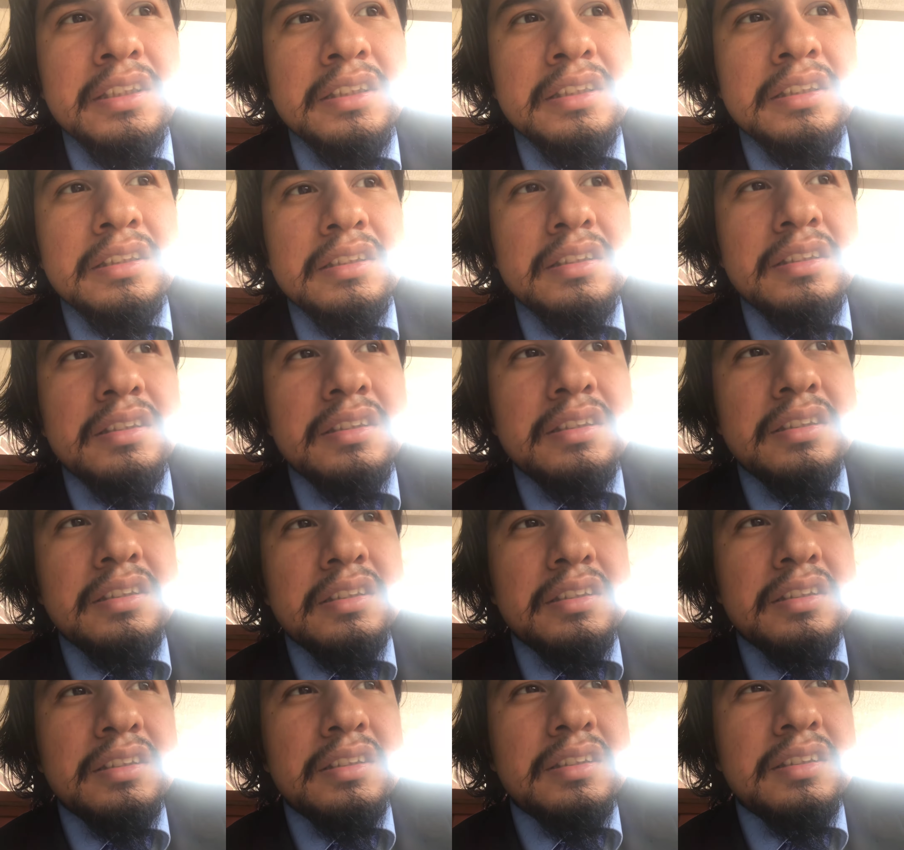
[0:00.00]
And
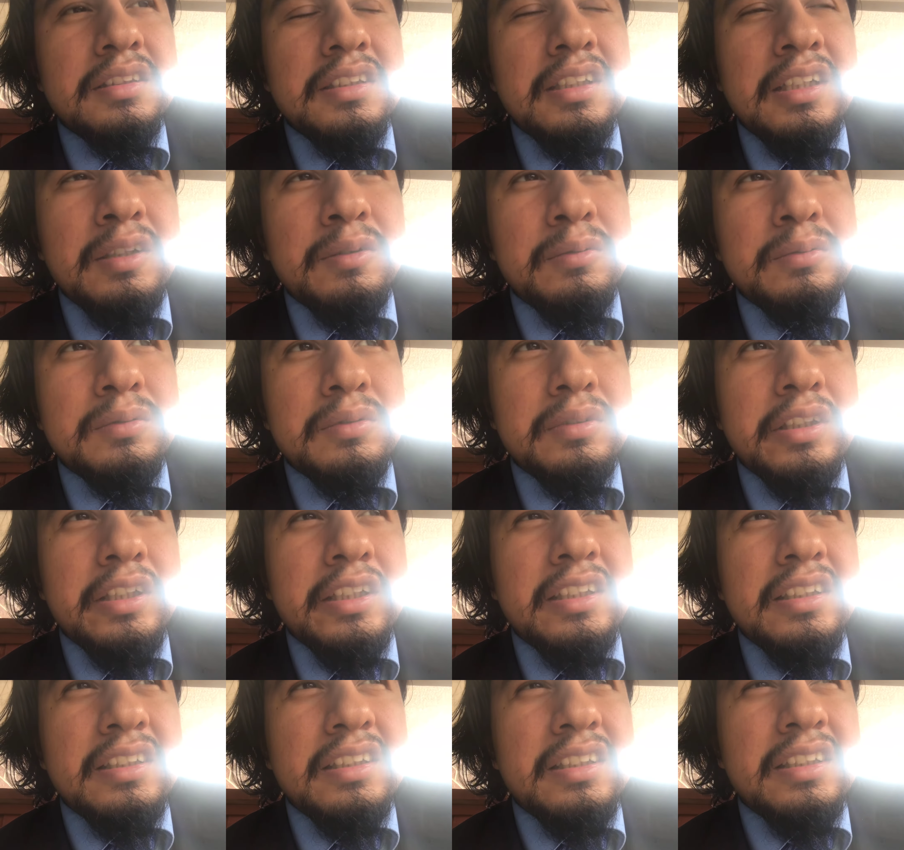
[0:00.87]
I
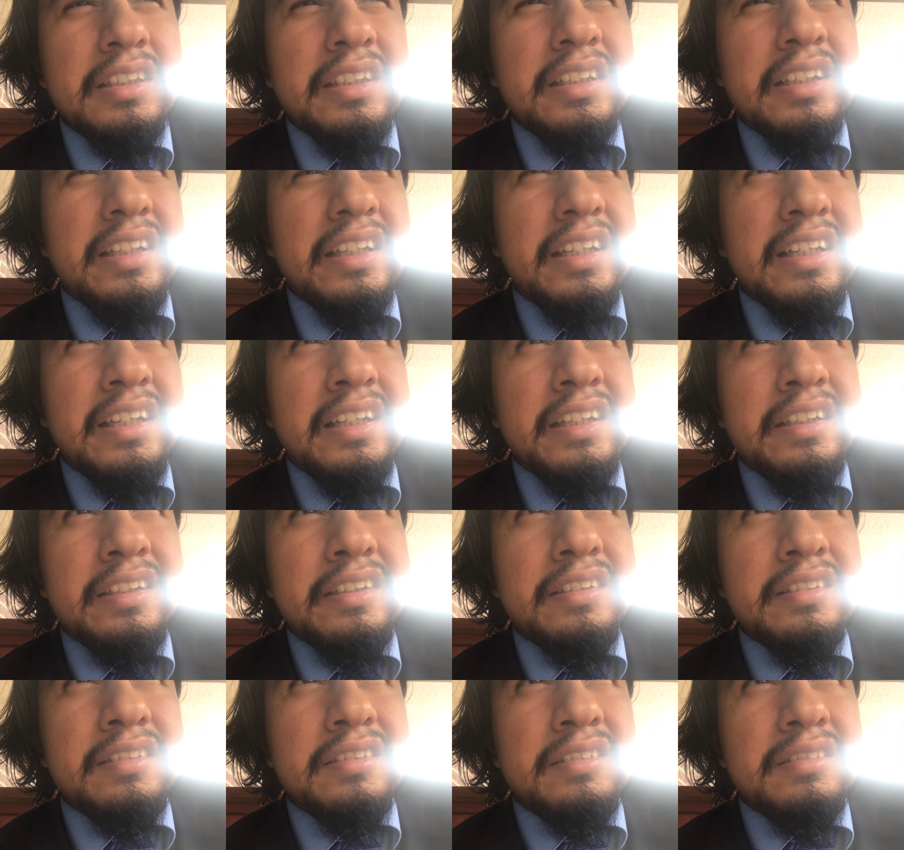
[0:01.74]

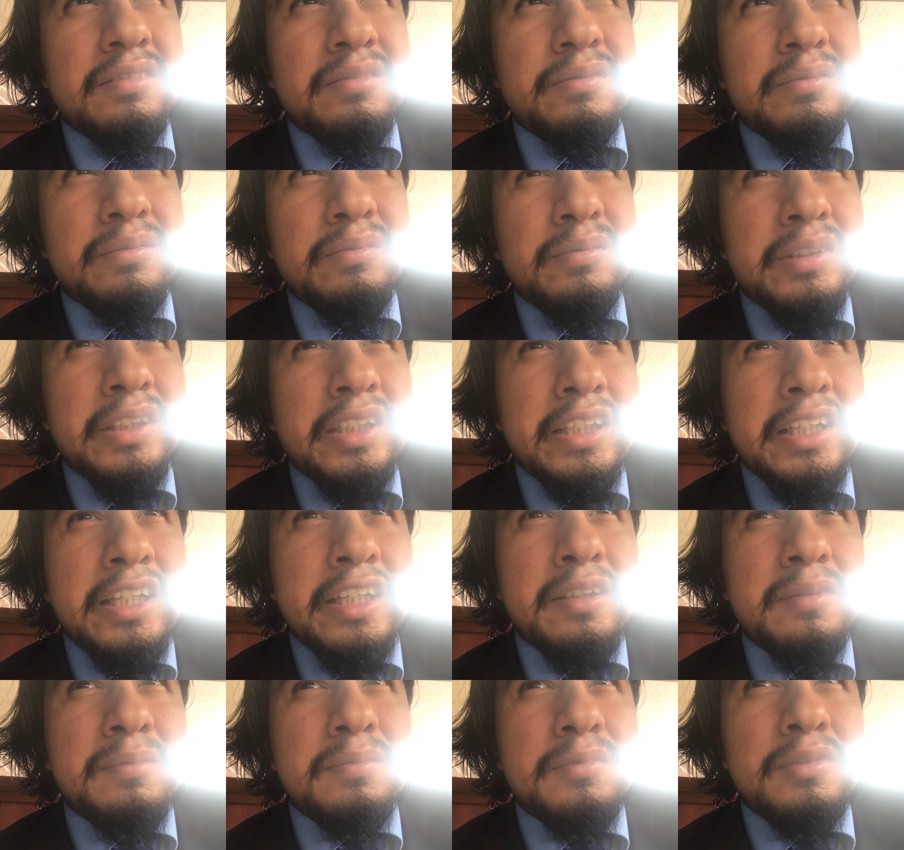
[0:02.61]
and when it
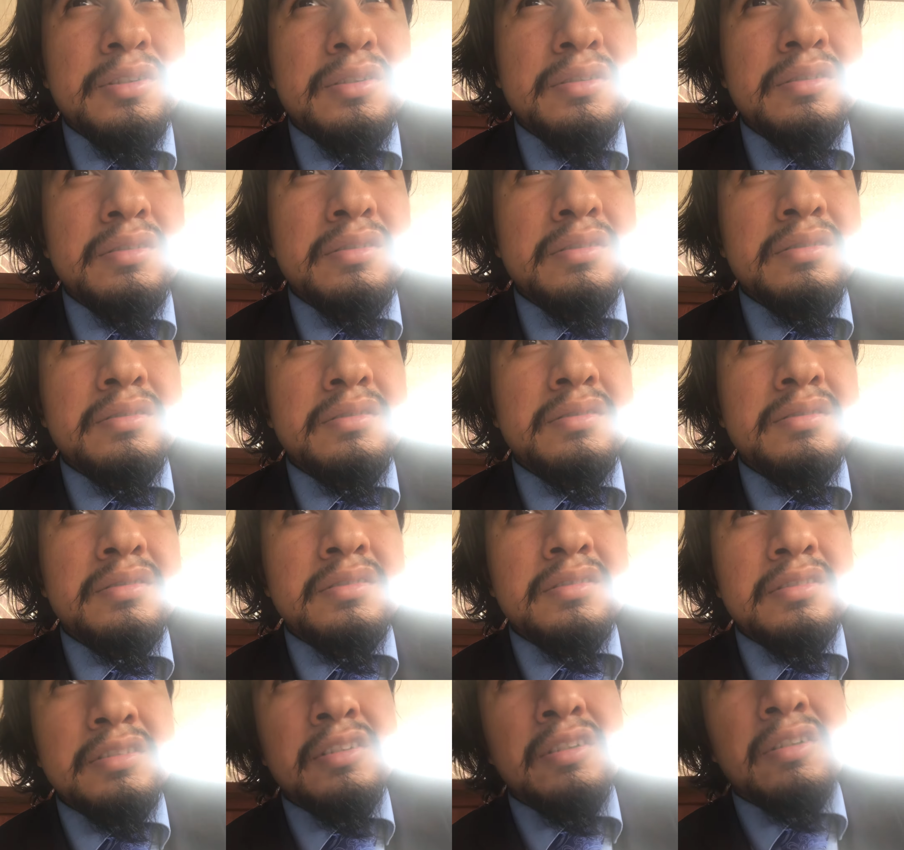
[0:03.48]
came to,
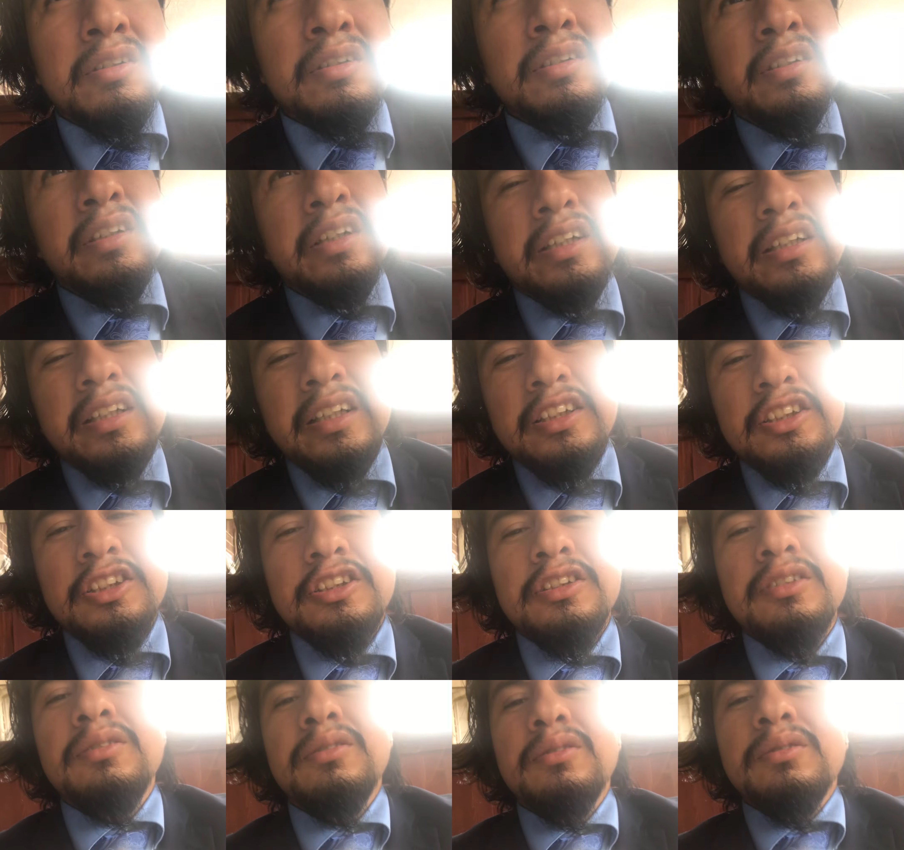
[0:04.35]
you know, her, like,
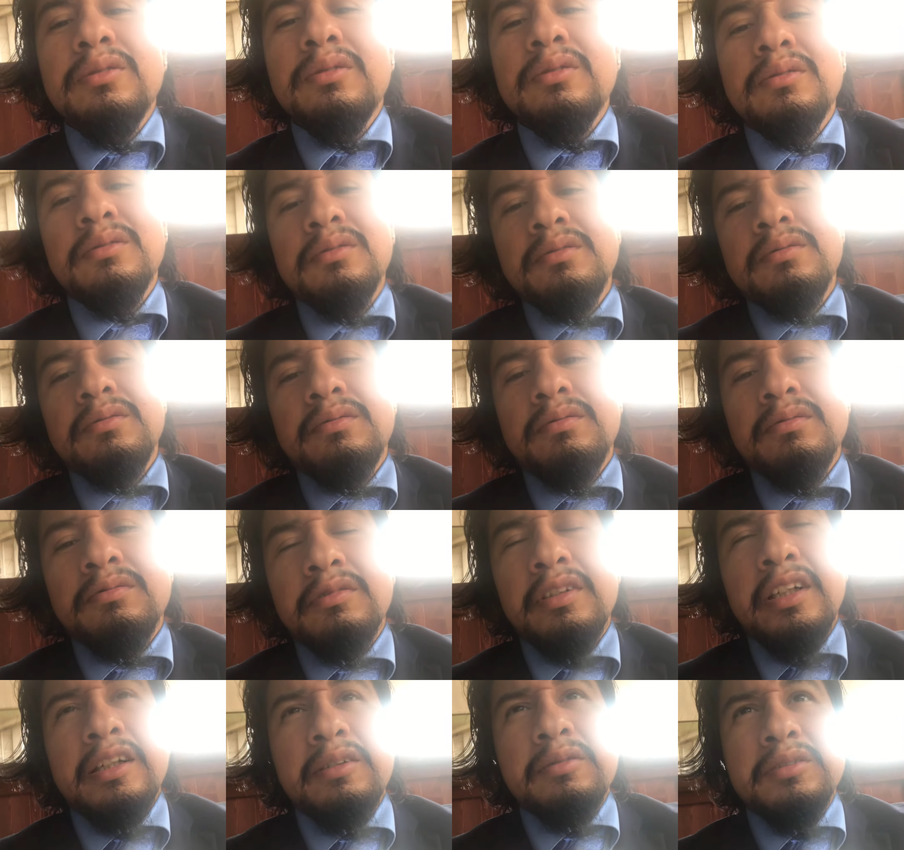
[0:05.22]
she knew
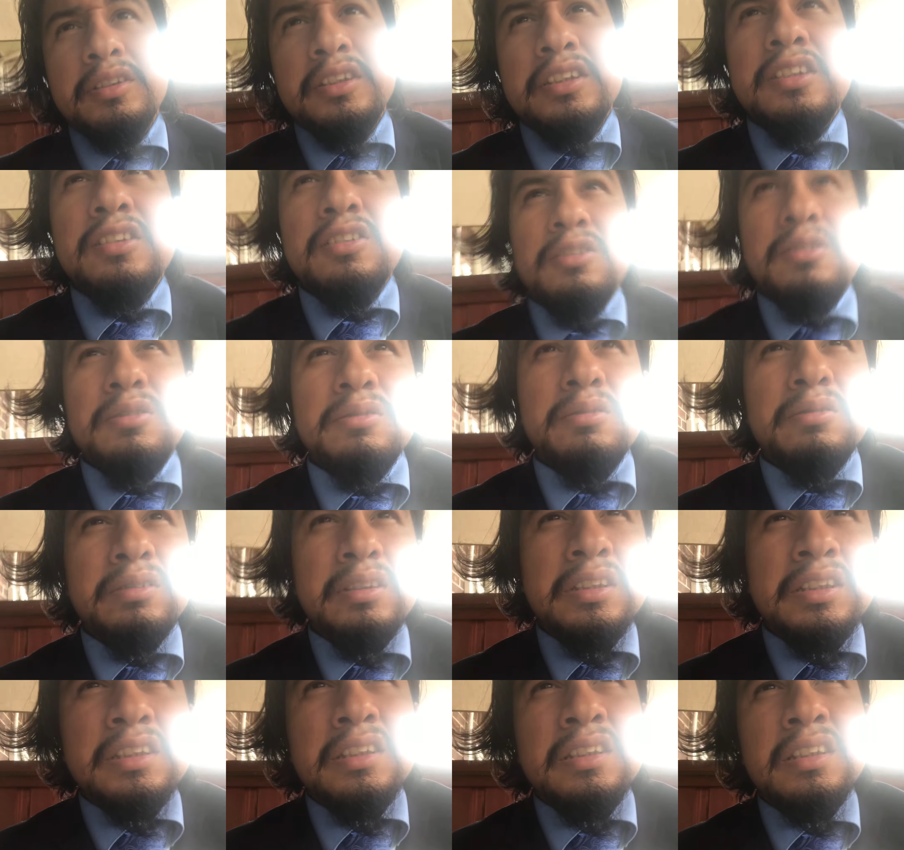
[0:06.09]
what I was into,
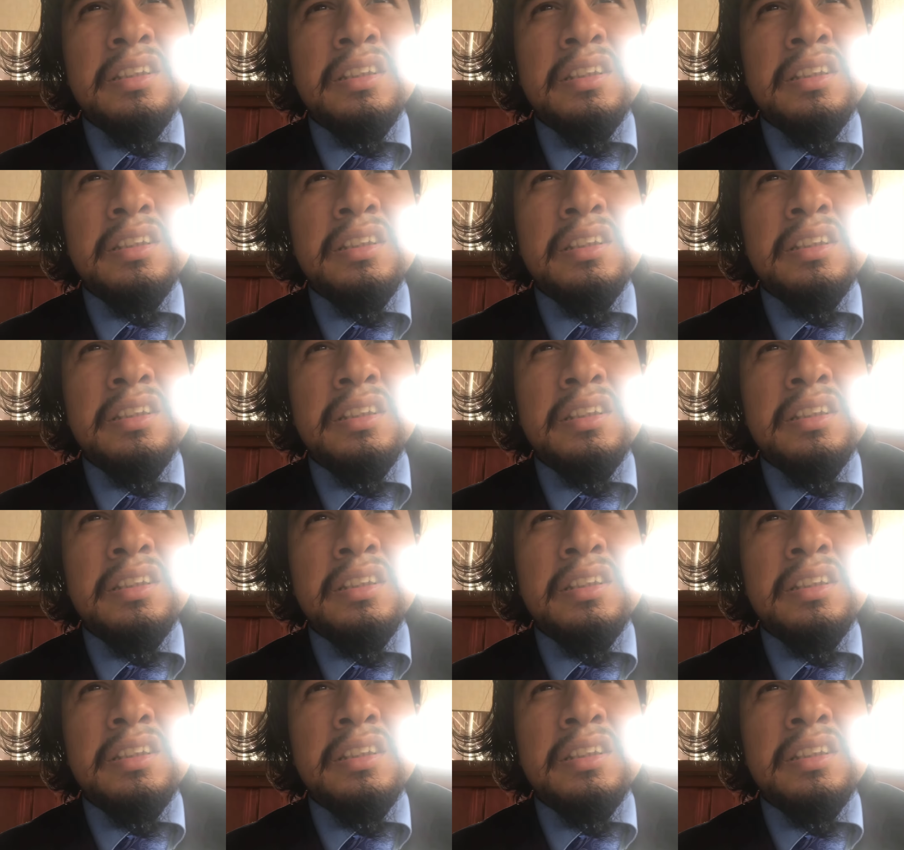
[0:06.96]
and